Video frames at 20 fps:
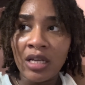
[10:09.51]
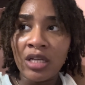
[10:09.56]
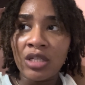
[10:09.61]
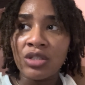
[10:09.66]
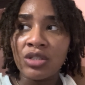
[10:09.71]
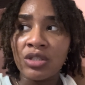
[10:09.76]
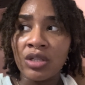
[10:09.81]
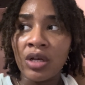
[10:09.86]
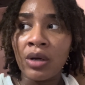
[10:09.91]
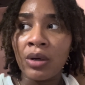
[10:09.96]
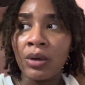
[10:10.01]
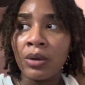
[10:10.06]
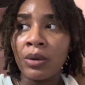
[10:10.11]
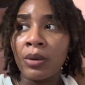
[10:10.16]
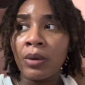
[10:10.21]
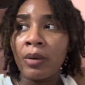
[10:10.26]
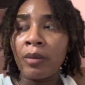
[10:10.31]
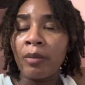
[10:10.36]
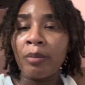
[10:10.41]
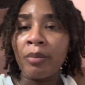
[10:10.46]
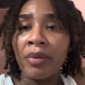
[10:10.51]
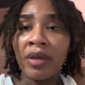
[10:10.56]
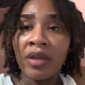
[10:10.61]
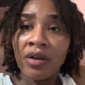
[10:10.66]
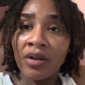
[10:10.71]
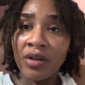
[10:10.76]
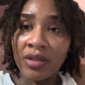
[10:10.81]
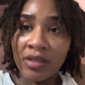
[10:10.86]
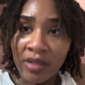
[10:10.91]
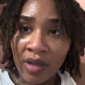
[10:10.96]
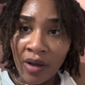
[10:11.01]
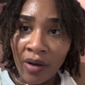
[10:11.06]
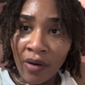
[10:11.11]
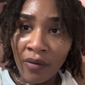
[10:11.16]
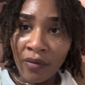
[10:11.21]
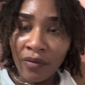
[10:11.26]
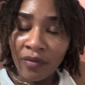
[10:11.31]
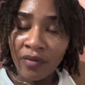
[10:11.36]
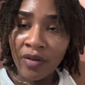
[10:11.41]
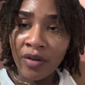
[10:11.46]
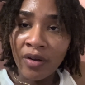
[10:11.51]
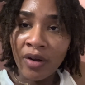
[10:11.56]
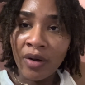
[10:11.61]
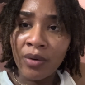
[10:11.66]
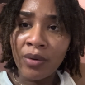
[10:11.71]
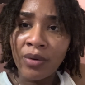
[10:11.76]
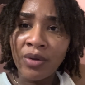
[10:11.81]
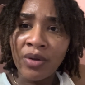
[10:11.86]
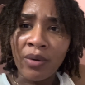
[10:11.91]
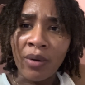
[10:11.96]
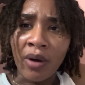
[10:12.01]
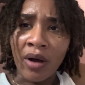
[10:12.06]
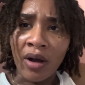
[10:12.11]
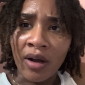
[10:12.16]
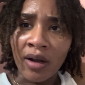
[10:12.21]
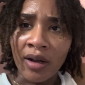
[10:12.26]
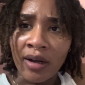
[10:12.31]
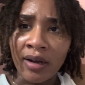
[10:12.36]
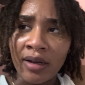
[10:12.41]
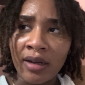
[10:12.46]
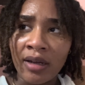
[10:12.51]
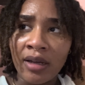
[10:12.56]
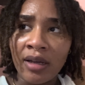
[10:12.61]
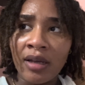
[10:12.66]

So be yourself, figure out who you are.